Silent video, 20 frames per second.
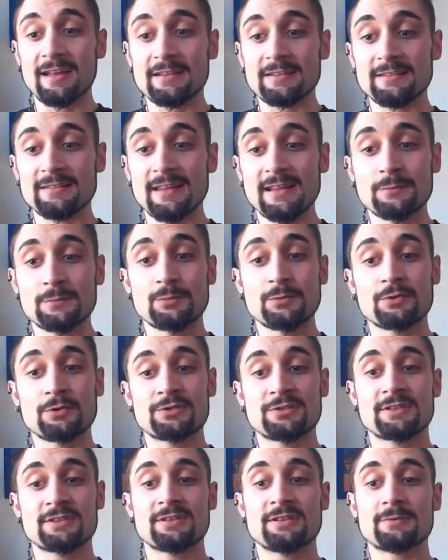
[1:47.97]
That
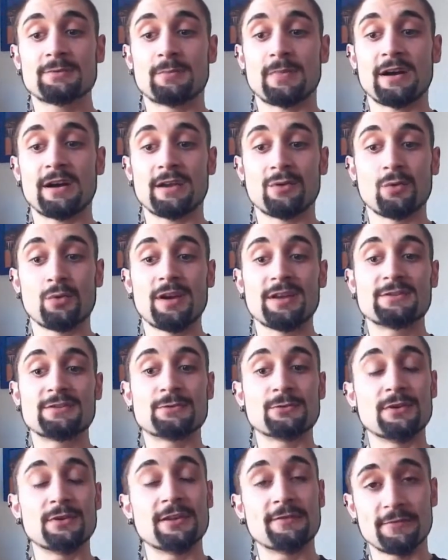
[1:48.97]
was my way to
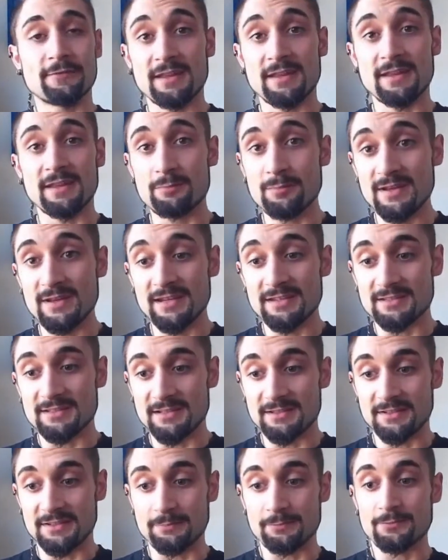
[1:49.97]
live in that big
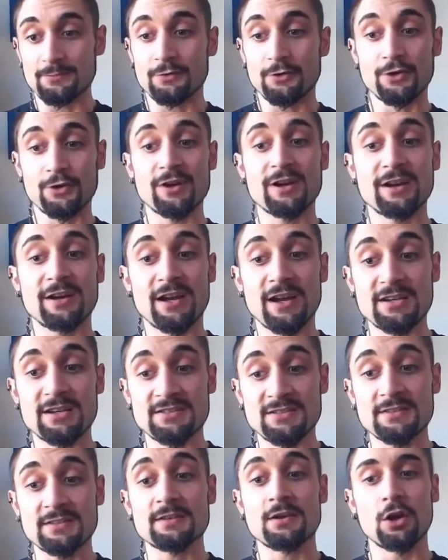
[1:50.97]
city.
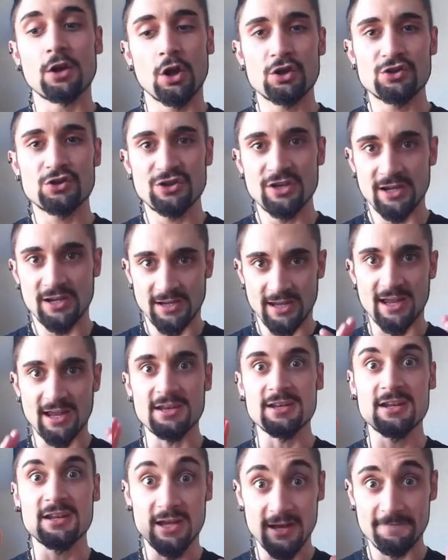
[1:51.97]
Organized, logic and
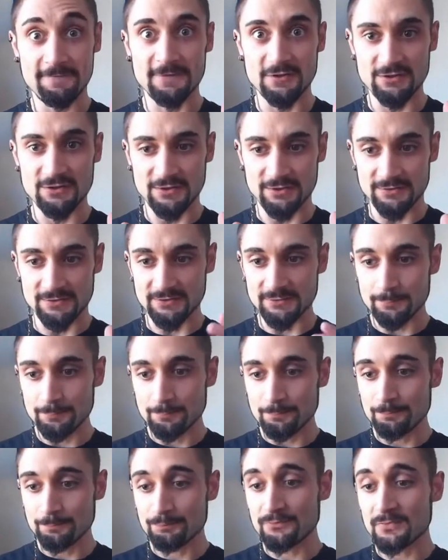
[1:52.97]
efficient.
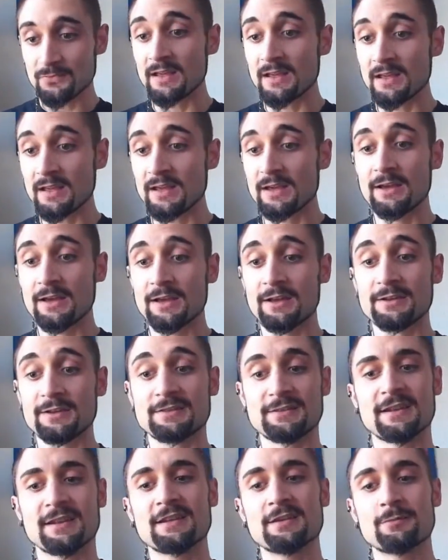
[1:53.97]
The
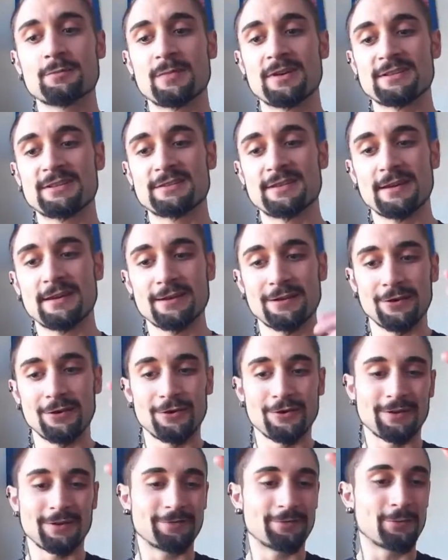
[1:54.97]
sun in my
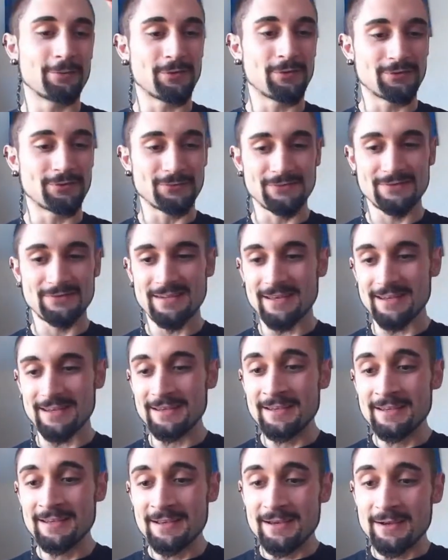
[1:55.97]
SandClock, if you want to
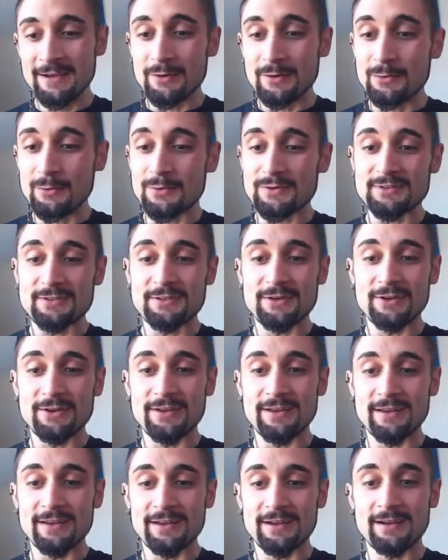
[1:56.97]
say, was
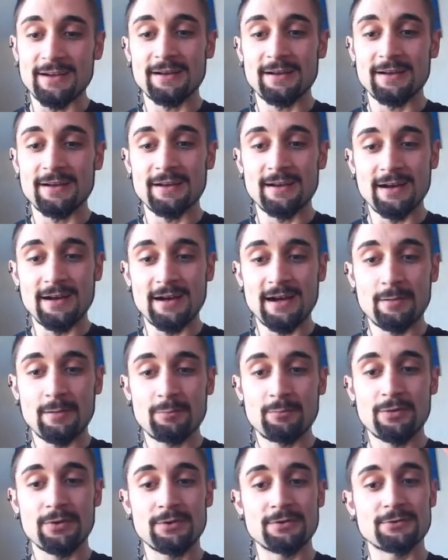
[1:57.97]
going up
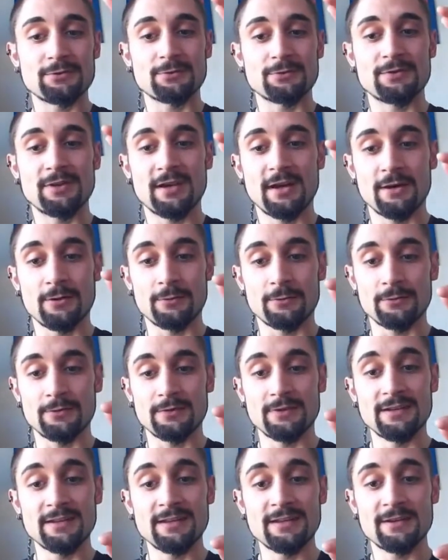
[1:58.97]
to down,
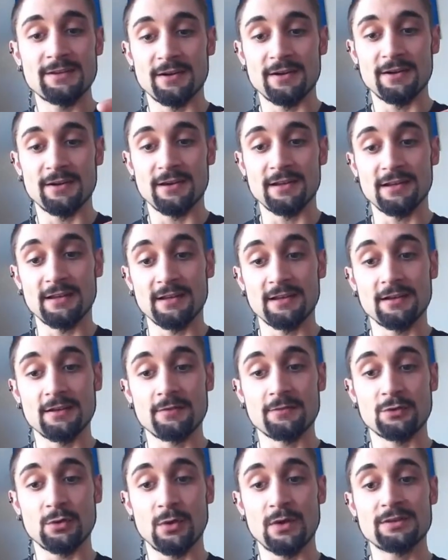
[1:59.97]
linearly,
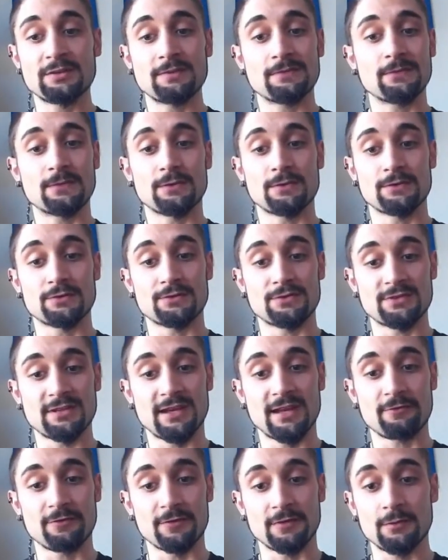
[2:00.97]

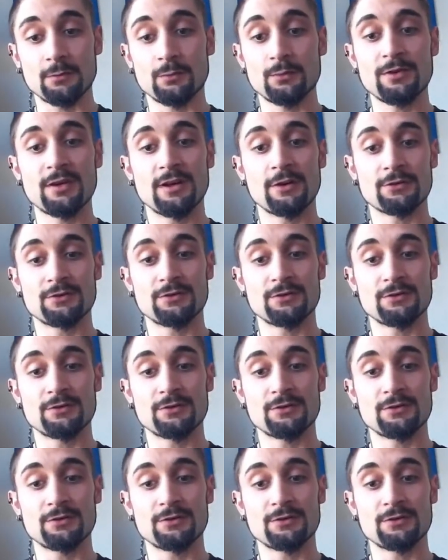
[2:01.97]
24/7, without